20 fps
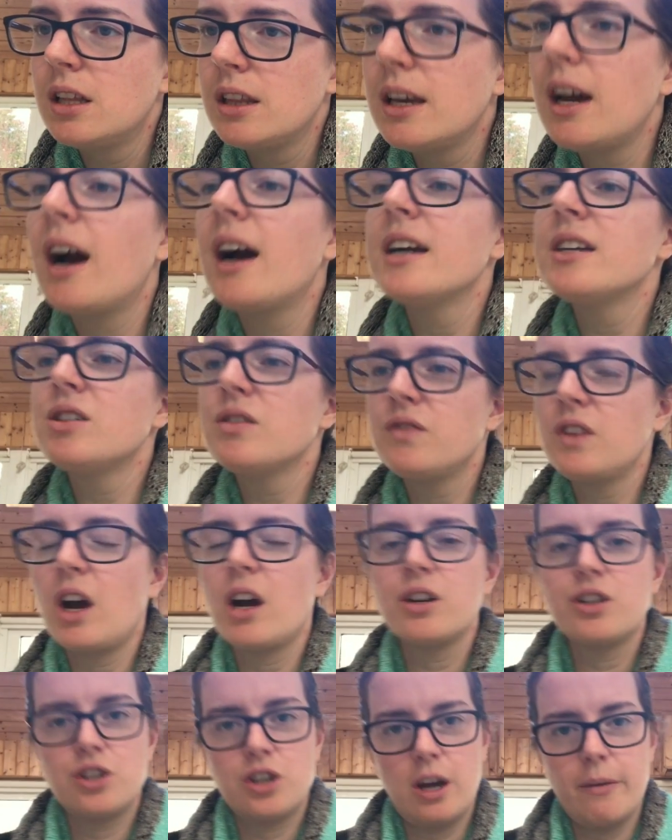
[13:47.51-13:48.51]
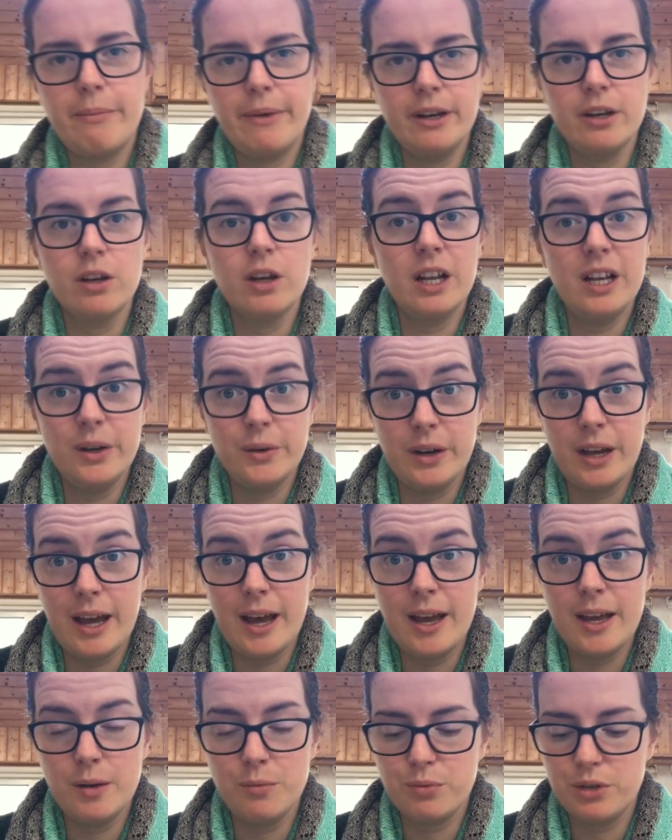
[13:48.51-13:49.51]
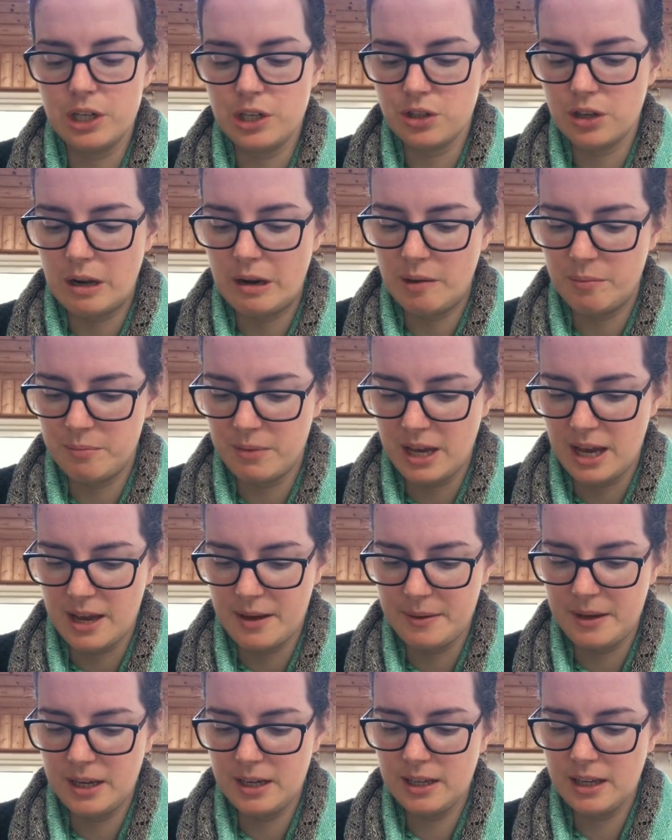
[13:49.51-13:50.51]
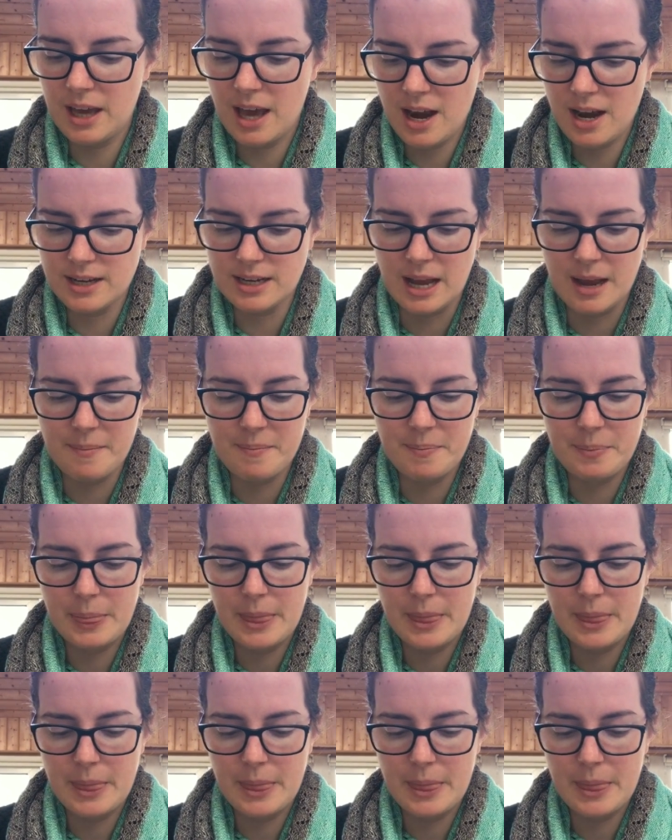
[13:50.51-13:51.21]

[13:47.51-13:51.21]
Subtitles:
The Art of Yarn shop in Kelowna, in British Columbia, in Canada.